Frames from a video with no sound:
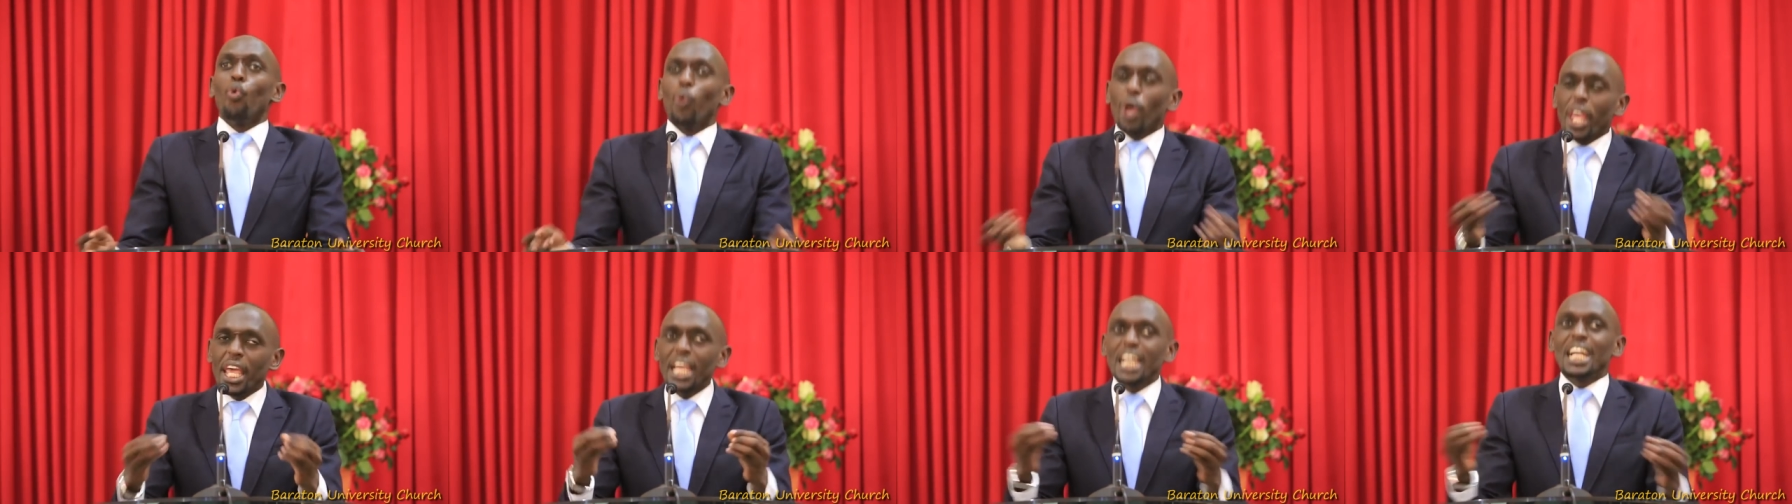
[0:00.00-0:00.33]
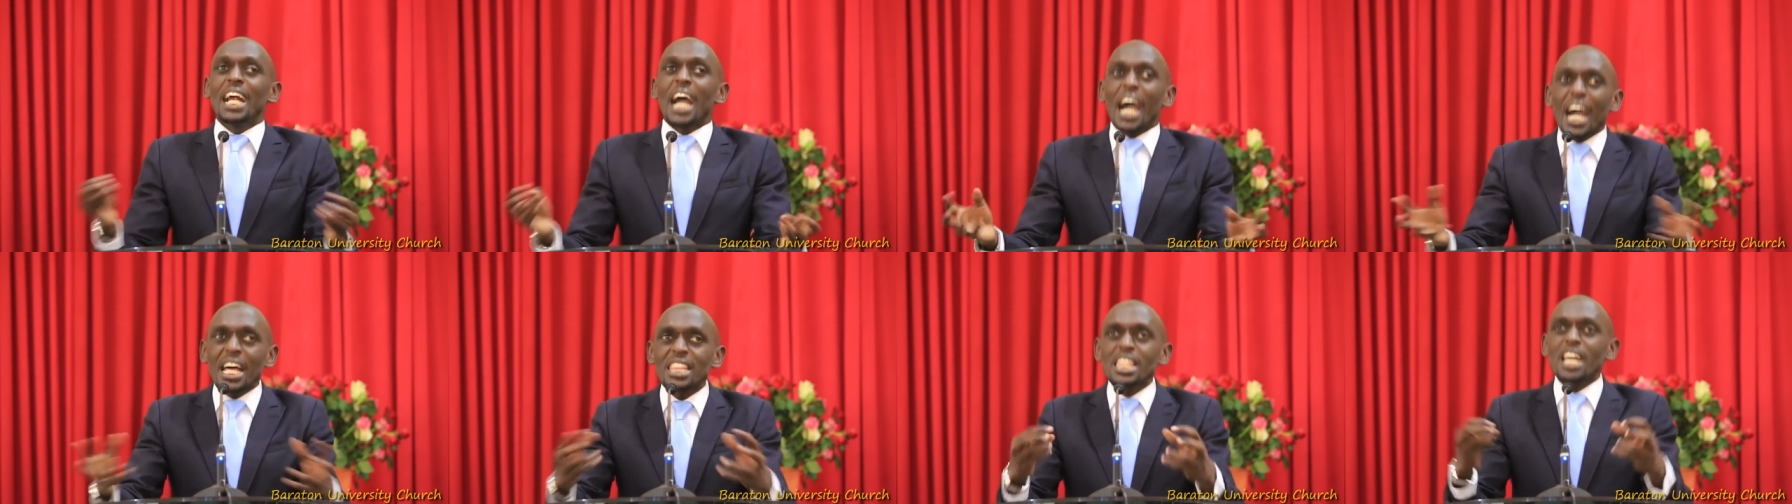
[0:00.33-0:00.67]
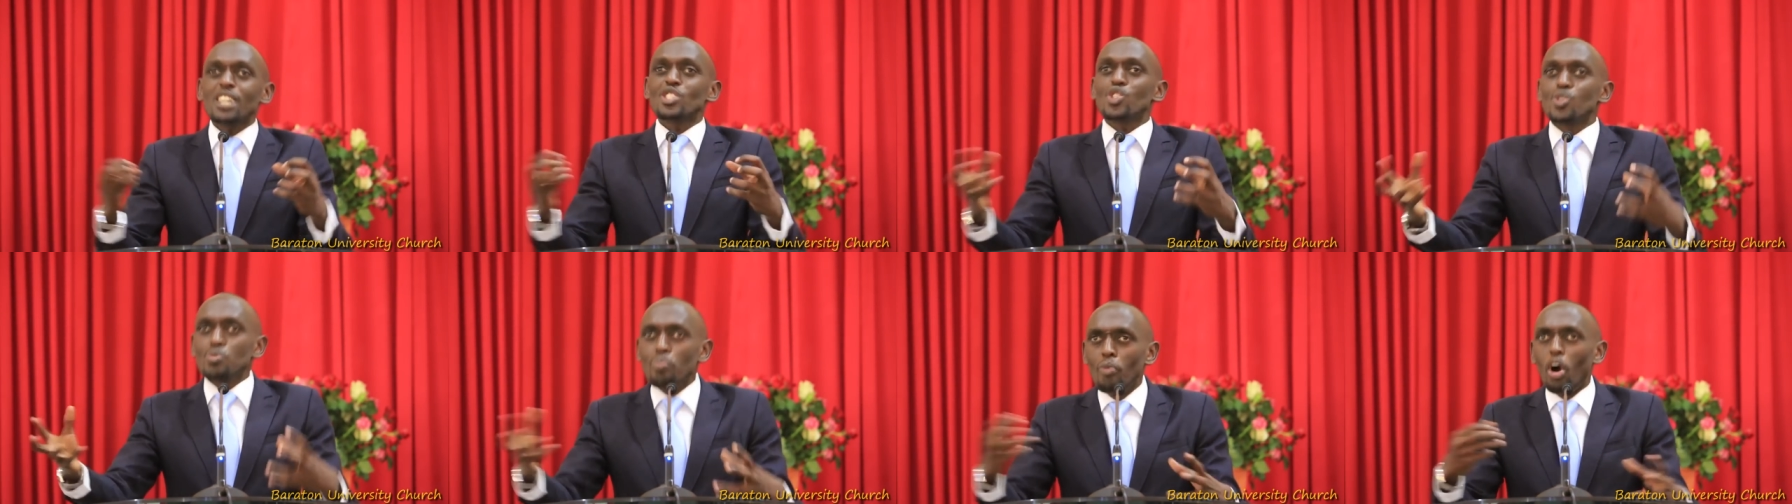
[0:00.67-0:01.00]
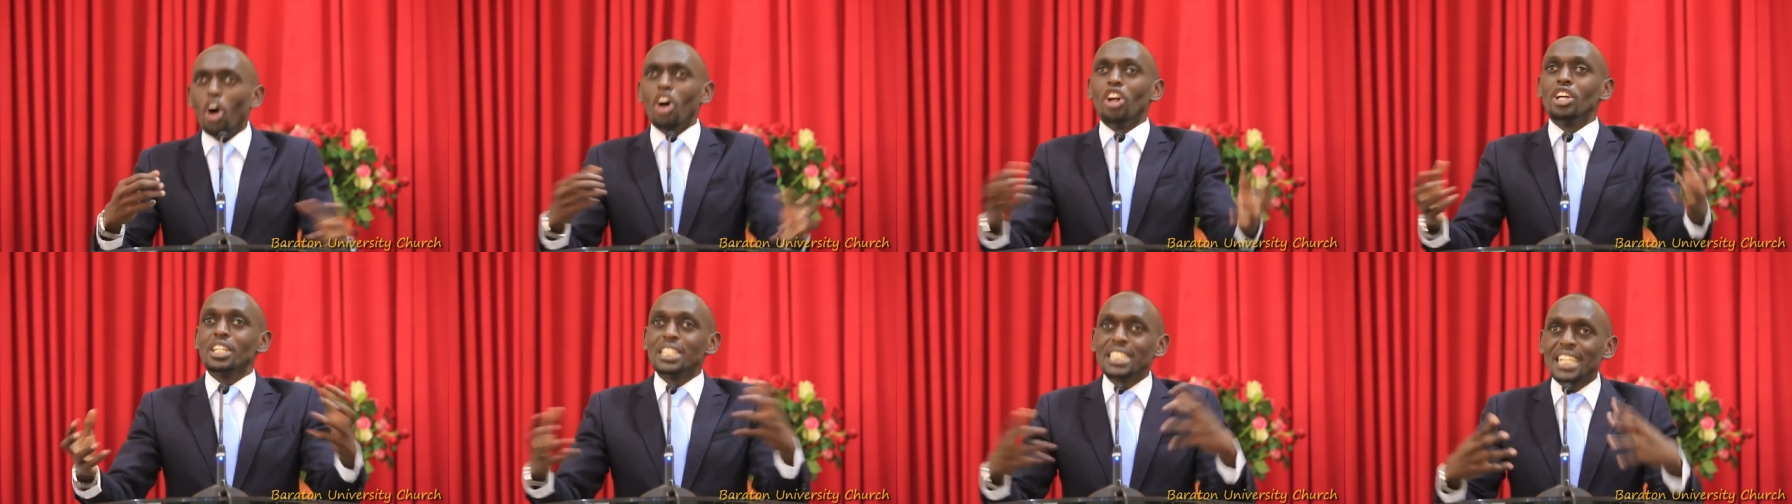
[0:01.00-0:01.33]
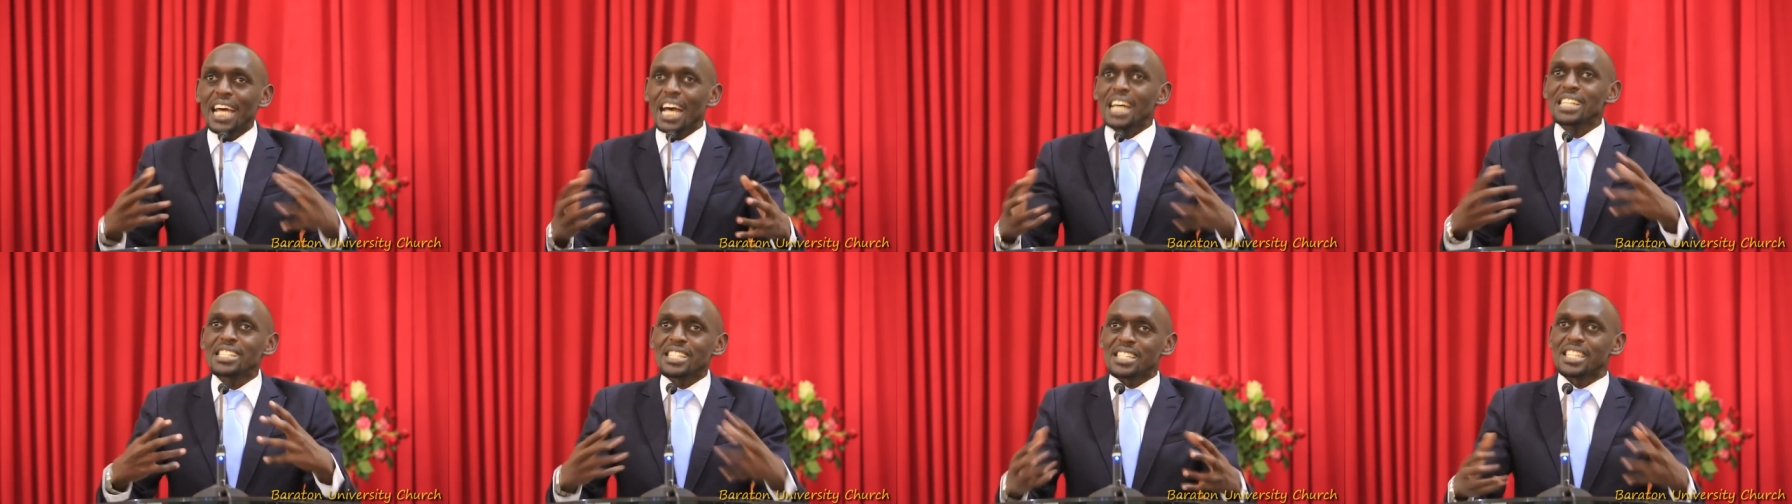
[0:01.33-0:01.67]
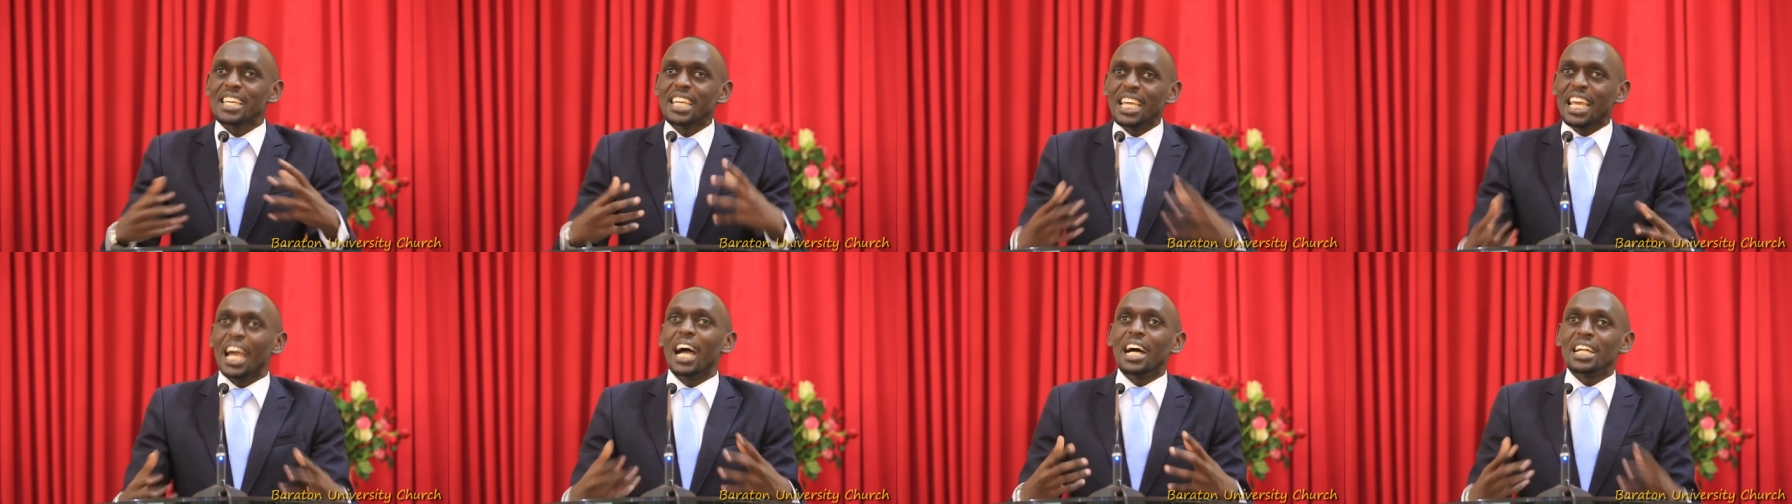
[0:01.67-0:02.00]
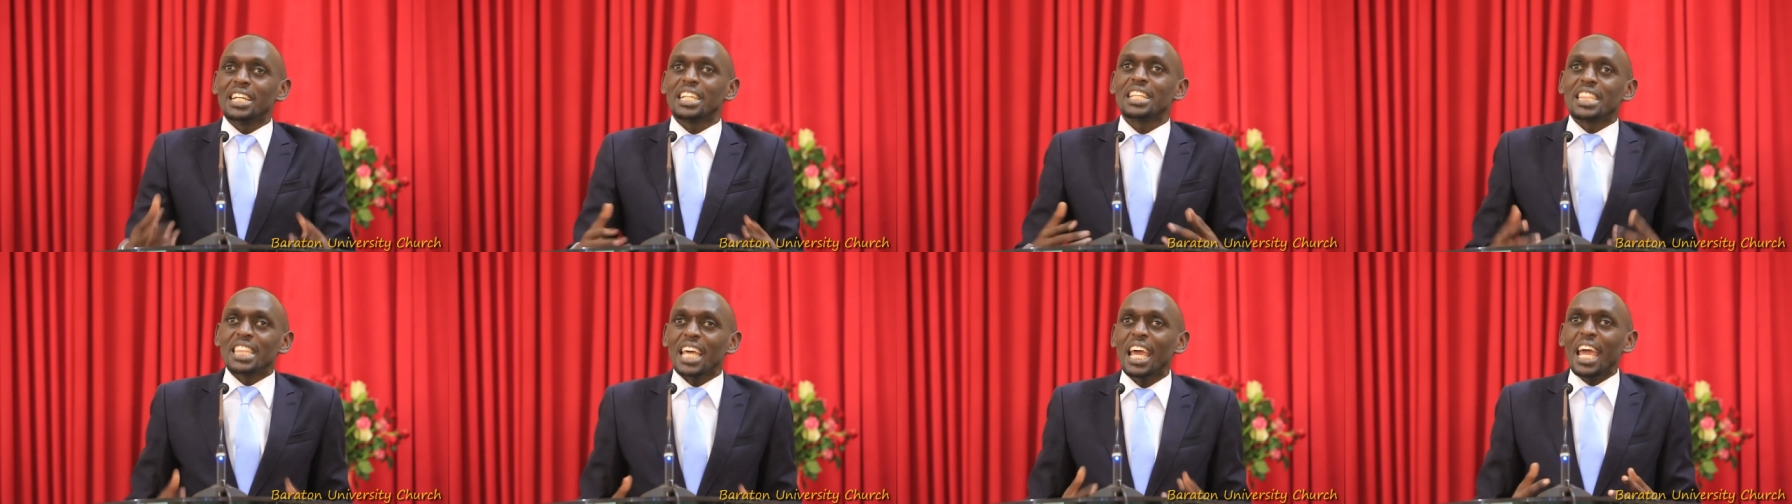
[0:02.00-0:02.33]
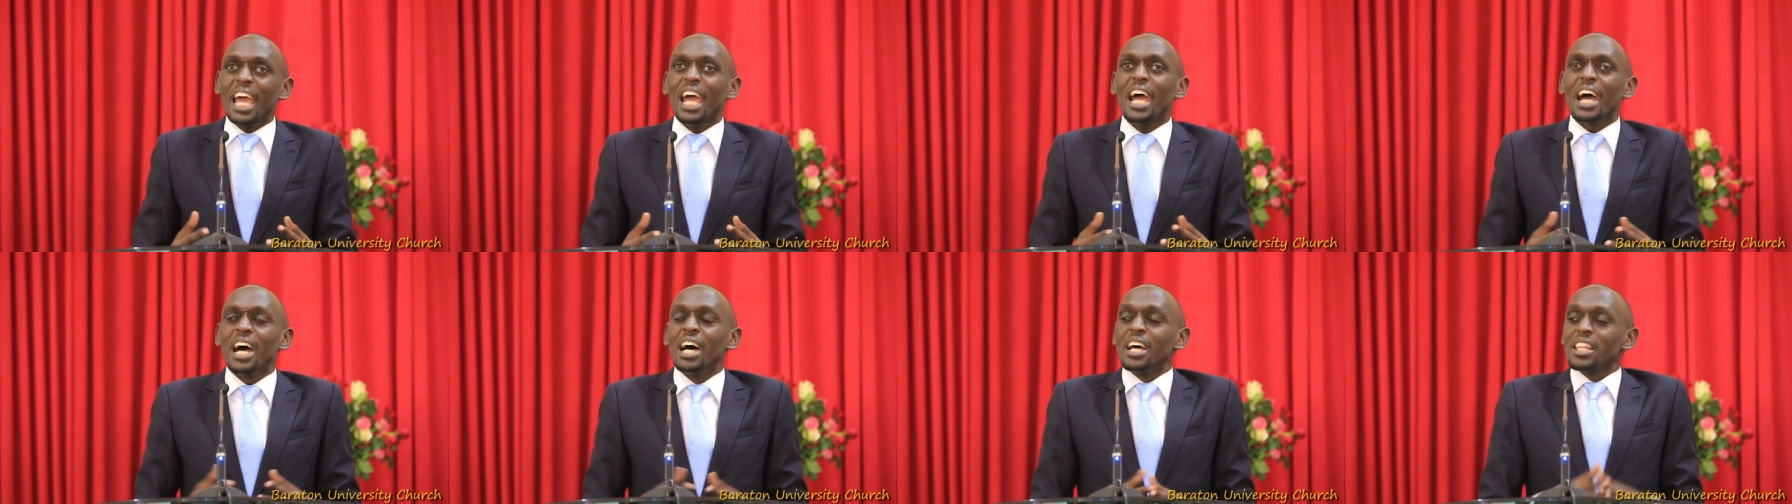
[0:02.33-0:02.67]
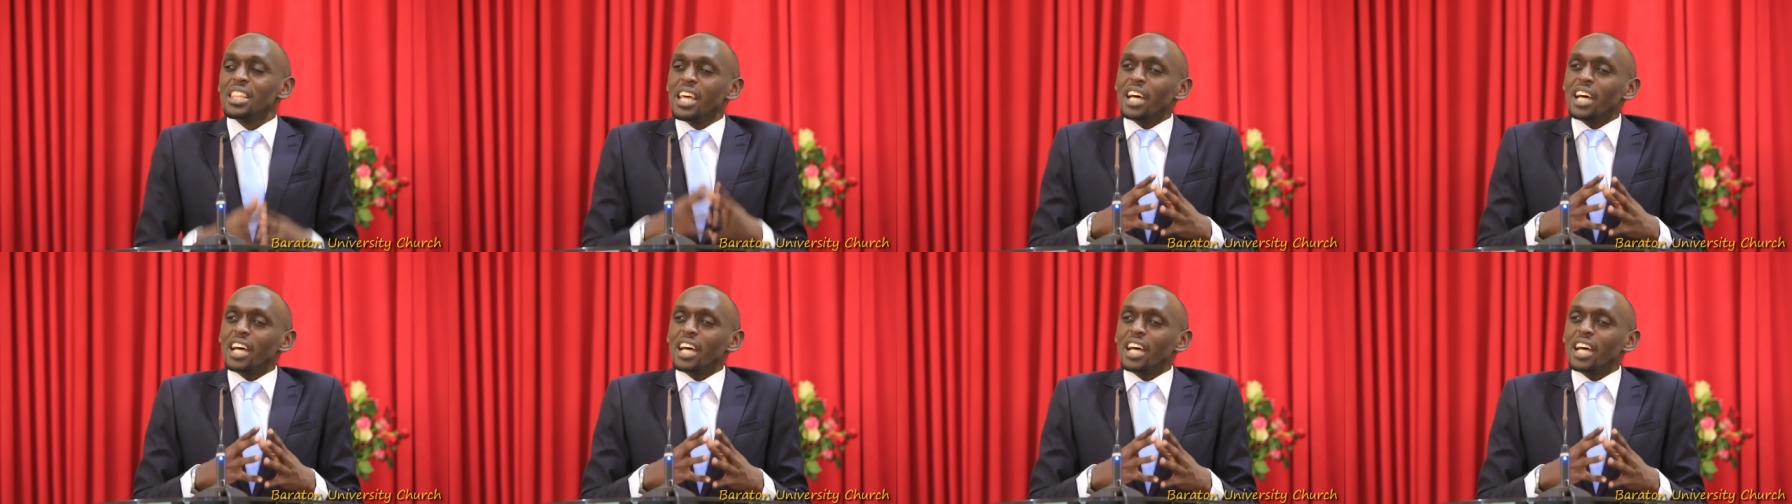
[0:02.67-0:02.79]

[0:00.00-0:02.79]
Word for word: we gather small dust here and there.